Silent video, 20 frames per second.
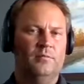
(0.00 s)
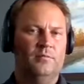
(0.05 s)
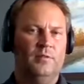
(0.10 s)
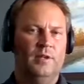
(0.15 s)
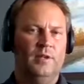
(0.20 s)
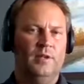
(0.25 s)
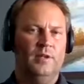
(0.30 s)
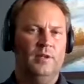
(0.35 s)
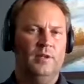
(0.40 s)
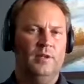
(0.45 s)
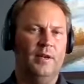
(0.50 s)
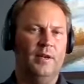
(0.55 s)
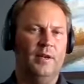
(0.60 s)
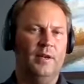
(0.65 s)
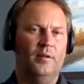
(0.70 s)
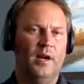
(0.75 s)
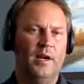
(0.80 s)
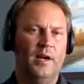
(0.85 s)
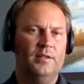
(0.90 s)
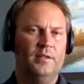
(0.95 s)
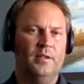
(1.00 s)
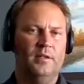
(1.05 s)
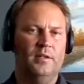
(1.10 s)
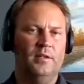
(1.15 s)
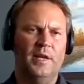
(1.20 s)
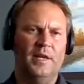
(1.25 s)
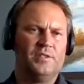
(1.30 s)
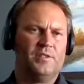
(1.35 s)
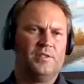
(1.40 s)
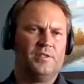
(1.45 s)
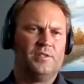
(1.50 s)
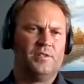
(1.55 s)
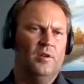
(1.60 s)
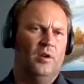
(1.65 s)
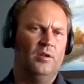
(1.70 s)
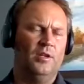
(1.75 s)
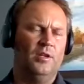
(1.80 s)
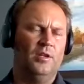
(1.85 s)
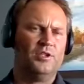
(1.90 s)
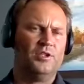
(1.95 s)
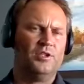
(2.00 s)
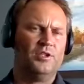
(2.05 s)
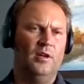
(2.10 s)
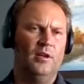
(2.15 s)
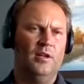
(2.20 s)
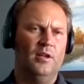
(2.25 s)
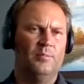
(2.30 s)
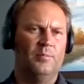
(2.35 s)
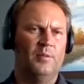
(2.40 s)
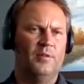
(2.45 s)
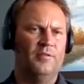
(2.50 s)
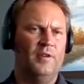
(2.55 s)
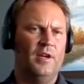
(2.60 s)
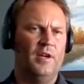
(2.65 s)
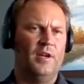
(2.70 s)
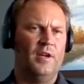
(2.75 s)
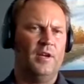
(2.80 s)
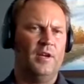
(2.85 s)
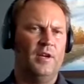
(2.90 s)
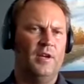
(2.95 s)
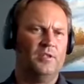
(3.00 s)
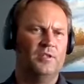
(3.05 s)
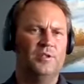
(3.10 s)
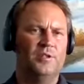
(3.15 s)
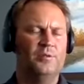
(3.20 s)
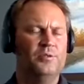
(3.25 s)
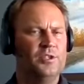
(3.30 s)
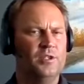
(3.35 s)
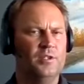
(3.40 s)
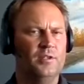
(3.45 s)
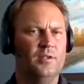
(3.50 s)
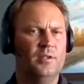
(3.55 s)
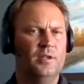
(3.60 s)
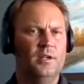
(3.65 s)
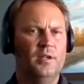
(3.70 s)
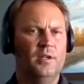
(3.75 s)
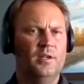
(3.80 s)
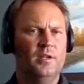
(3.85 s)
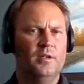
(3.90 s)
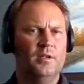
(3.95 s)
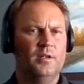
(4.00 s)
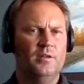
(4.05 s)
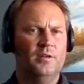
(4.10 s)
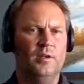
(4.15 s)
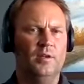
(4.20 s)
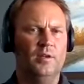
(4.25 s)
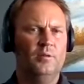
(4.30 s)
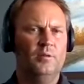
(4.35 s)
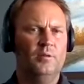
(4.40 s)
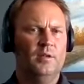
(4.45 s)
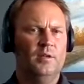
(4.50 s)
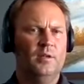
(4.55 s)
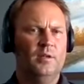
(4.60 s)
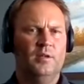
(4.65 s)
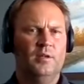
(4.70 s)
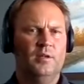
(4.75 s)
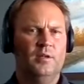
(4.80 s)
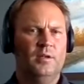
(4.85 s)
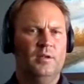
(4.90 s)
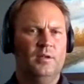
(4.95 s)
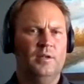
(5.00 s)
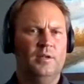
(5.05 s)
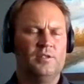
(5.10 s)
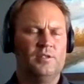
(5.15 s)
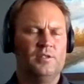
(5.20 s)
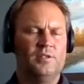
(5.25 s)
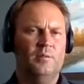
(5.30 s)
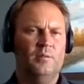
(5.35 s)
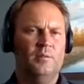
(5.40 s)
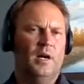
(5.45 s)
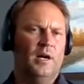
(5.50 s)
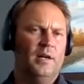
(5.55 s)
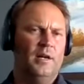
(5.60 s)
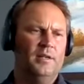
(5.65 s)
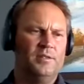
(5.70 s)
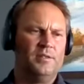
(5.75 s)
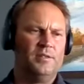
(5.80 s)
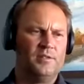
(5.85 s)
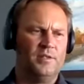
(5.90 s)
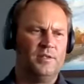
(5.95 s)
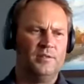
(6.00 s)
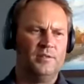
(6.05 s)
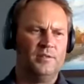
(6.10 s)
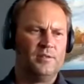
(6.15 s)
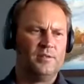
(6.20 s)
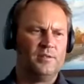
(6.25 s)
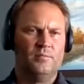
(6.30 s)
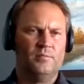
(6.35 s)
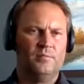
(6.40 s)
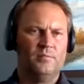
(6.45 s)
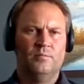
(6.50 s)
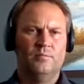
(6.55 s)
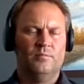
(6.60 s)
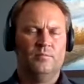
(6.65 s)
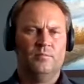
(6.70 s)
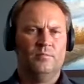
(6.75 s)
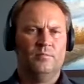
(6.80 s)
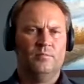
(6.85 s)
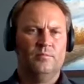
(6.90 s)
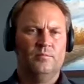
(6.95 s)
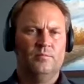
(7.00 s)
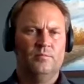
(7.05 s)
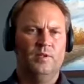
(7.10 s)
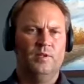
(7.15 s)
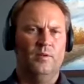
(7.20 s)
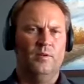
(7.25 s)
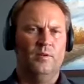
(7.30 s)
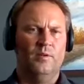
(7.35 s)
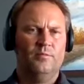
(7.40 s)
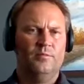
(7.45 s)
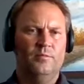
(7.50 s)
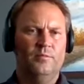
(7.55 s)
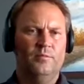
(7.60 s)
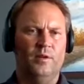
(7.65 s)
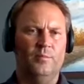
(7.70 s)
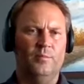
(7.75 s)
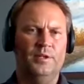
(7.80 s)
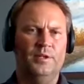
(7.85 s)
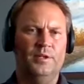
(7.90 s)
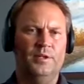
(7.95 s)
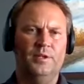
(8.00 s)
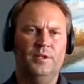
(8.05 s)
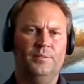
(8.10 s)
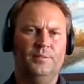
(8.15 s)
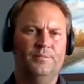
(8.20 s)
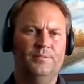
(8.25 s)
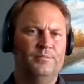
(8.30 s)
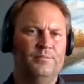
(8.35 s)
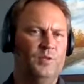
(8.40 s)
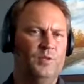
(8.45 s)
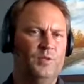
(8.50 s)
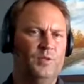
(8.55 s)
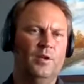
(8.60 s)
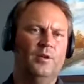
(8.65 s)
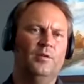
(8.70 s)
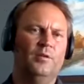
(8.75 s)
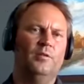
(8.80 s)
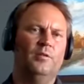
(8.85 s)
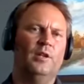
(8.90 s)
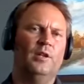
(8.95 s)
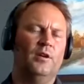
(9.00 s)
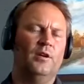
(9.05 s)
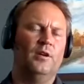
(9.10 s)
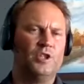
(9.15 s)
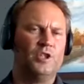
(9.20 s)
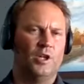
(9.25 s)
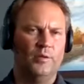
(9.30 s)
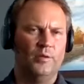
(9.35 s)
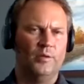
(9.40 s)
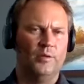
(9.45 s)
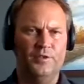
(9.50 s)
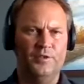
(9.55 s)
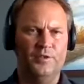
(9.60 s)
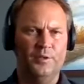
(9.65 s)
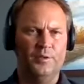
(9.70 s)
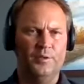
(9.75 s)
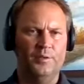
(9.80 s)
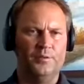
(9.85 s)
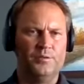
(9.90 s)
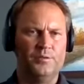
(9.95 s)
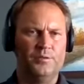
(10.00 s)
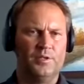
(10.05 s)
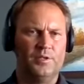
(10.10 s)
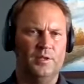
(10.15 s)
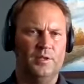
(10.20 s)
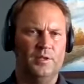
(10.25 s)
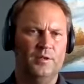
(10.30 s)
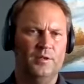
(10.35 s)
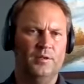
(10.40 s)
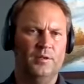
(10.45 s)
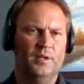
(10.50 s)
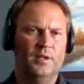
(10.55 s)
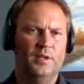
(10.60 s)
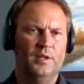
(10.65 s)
everything, right? And base knowledge taught at a professional institution. You know, it's unbiased. It's, you know, they'll be doing literature reviews and